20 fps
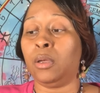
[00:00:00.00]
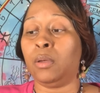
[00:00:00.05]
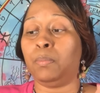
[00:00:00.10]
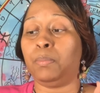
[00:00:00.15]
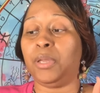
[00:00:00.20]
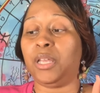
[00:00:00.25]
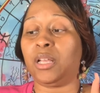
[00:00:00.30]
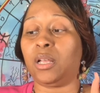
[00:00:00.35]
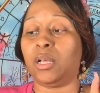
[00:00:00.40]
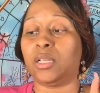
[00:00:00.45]

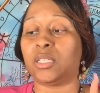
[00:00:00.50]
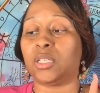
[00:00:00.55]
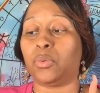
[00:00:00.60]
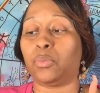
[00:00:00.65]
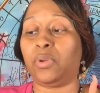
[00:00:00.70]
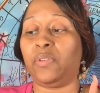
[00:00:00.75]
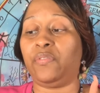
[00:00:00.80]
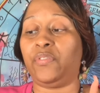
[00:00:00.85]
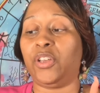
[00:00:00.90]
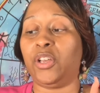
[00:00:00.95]
Because it
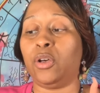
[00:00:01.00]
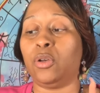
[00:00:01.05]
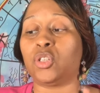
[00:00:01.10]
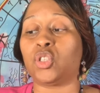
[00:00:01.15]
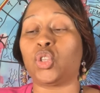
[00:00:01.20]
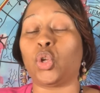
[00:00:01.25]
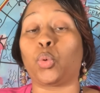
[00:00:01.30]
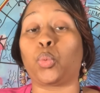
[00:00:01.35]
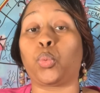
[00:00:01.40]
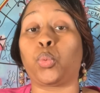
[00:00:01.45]
reveals
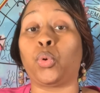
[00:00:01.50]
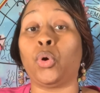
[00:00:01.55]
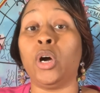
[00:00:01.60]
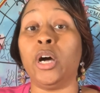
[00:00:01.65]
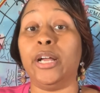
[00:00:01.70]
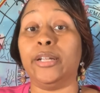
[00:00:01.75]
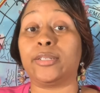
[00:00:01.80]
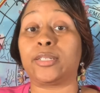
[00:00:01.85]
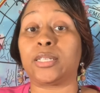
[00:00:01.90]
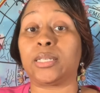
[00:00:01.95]
the
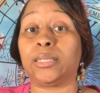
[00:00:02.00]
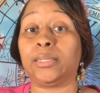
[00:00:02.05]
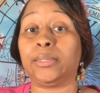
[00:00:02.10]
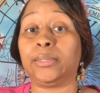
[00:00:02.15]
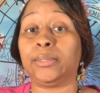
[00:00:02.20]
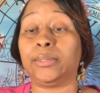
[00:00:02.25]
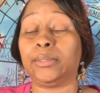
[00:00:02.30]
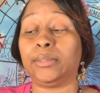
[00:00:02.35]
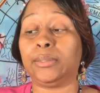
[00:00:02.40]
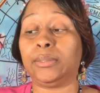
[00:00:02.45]
root
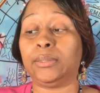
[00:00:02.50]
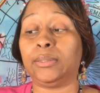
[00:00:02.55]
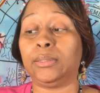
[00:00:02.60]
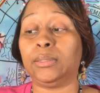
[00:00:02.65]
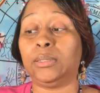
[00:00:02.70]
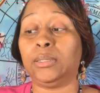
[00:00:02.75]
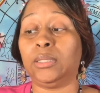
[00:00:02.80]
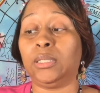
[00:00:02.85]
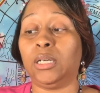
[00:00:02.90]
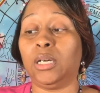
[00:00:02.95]

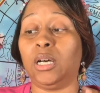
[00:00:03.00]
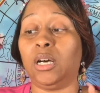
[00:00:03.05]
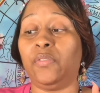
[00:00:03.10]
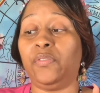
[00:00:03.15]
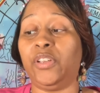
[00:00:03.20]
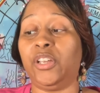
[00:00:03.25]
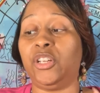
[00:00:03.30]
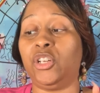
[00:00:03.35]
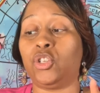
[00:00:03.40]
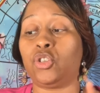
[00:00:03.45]
of
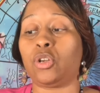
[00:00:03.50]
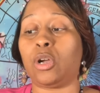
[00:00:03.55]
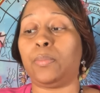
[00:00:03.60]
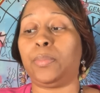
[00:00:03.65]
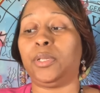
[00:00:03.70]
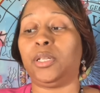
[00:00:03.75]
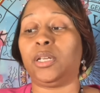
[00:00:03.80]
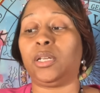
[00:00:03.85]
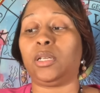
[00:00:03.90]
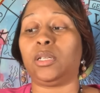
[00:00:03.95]
any
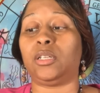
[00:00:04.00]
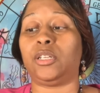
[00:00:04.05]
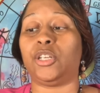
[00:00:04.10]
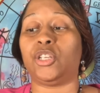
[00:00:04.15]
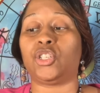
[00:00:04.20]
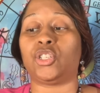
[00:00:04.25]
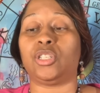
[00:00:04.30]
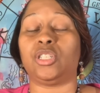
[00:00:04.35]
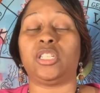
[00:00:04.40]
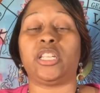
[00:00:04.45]
troubling
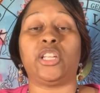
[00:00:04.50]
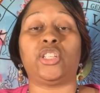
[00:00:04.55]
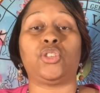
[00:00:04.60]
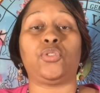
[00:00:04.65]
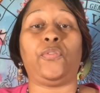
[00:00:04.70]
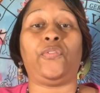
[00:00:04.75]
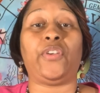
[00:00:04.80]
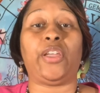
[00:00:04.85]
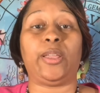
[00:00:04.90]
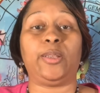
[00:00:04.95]
conditions that
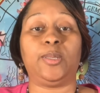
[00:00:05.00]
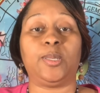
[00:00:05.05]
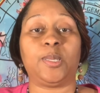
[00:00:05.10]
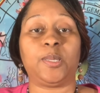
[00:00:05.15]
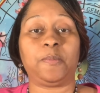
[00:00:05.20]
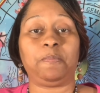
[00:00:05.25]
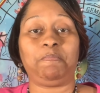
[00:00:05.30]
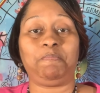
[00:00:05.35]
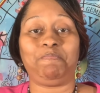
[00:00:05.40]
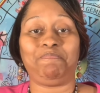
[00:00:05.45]
you face.